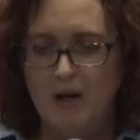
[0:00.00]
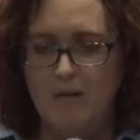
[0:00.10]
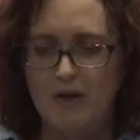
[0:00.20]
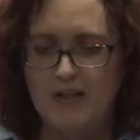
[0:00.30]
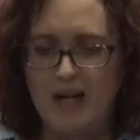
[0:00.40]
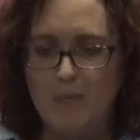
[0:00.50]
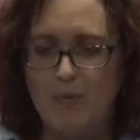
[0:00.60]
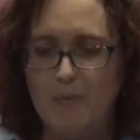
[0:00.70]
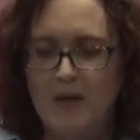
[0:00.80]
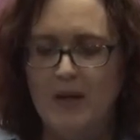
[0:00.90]
For
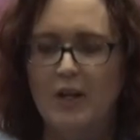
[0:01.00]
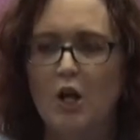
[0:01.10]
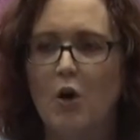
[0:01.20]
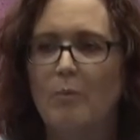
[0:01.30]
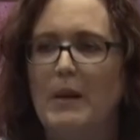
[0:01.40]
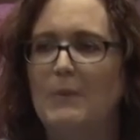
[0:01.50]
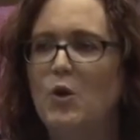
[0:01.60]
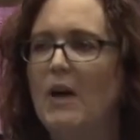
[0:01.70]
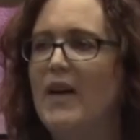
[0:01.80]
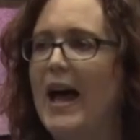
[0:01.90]
example, you know, maybe
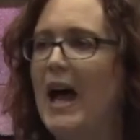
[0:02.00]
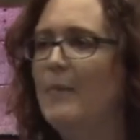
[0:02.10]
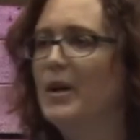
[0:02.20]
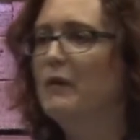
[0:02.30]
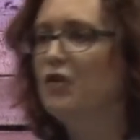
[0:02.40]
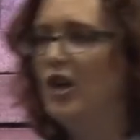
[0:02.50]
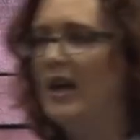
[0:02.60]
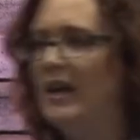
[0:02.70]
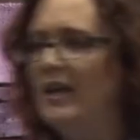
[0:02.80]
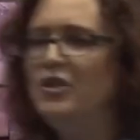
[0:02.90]
you have a habit of
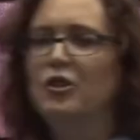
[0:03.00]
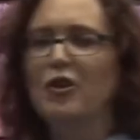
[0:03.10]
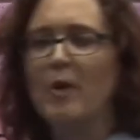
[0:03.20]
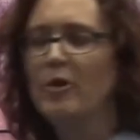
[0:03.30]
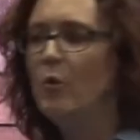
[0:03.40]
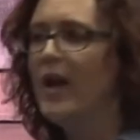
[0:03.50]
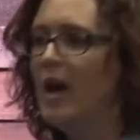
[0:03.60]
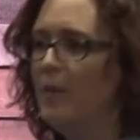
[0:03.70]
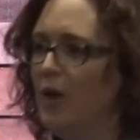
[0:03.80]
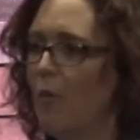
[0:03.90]
checking Instagram when you wake
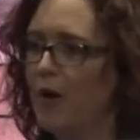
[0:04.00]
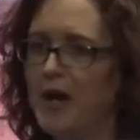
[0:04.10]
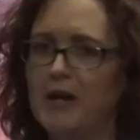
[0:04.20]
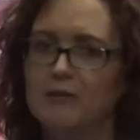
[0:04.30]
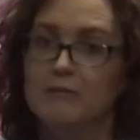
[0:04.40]
up in the morning.